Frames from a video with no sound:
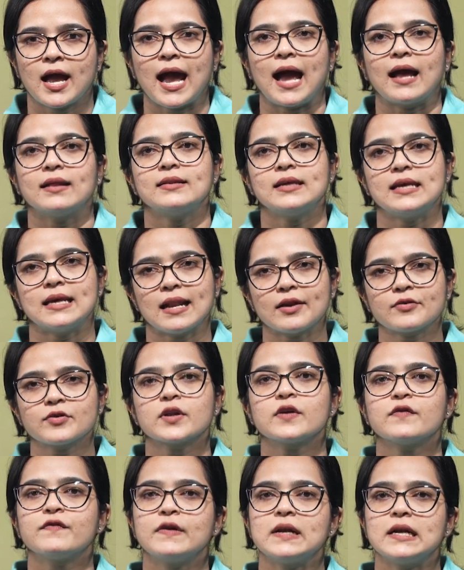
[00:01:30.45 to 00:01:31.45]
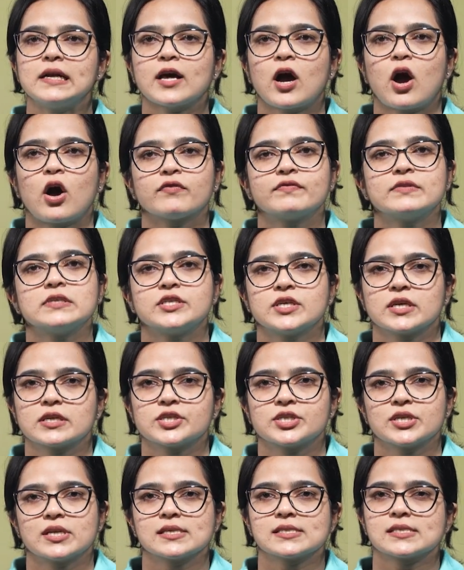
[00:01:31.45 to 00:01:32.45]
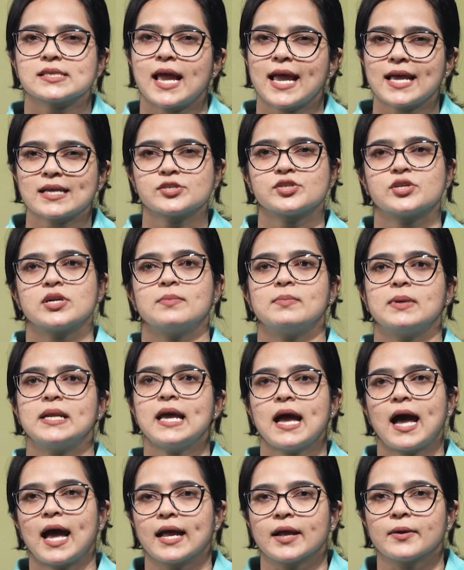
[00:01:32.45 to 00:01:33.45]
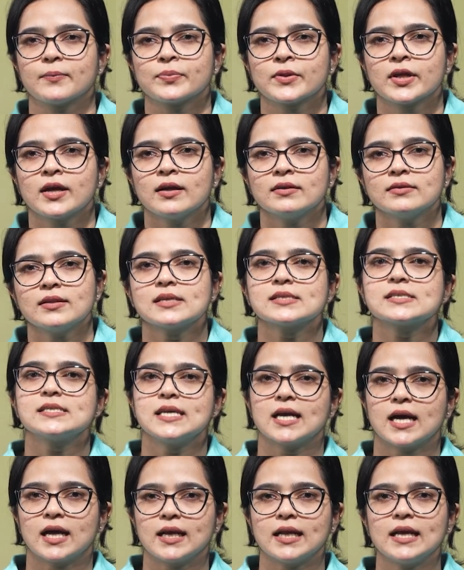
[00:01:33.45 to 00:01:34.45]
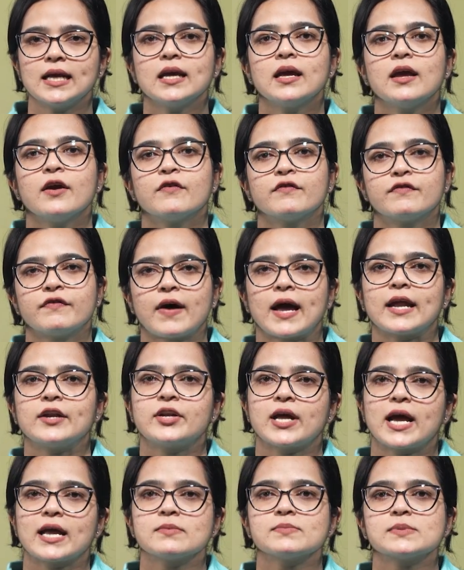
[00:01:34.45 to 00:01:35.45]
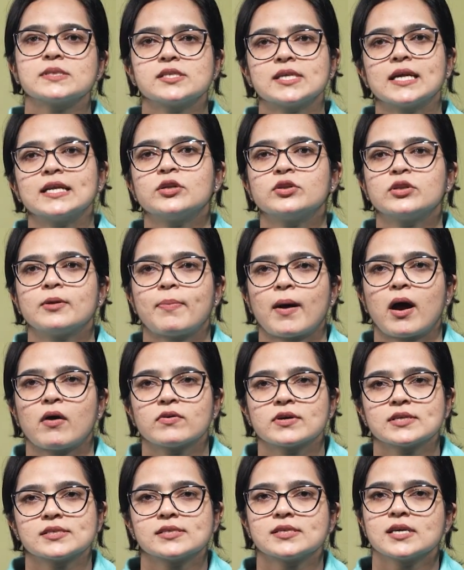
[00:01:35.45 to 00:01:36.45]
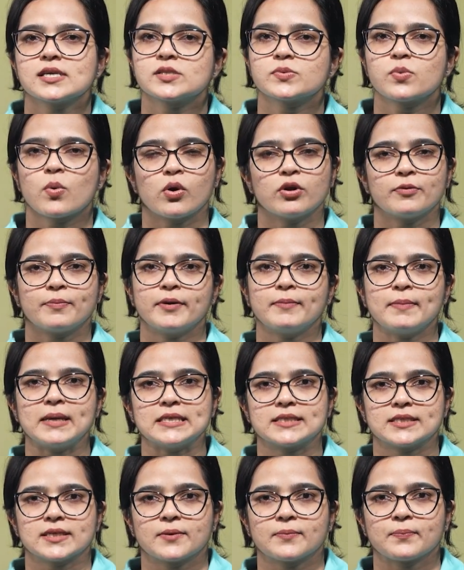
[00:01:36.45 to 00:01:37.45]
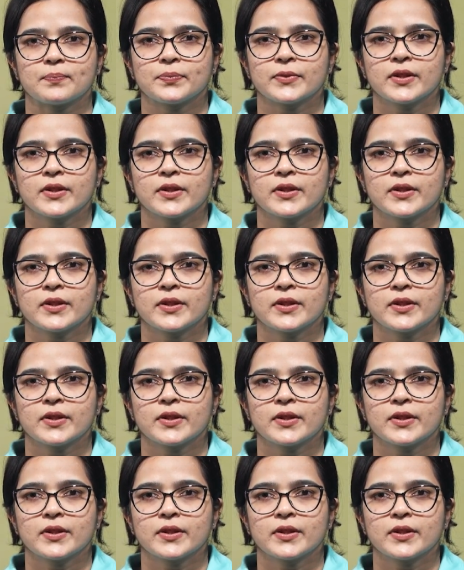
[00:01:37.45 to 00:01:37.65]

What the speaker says: and the electric field of the junction is extremely high, that is nearly 5 times 10 to the power 6 volt per meter,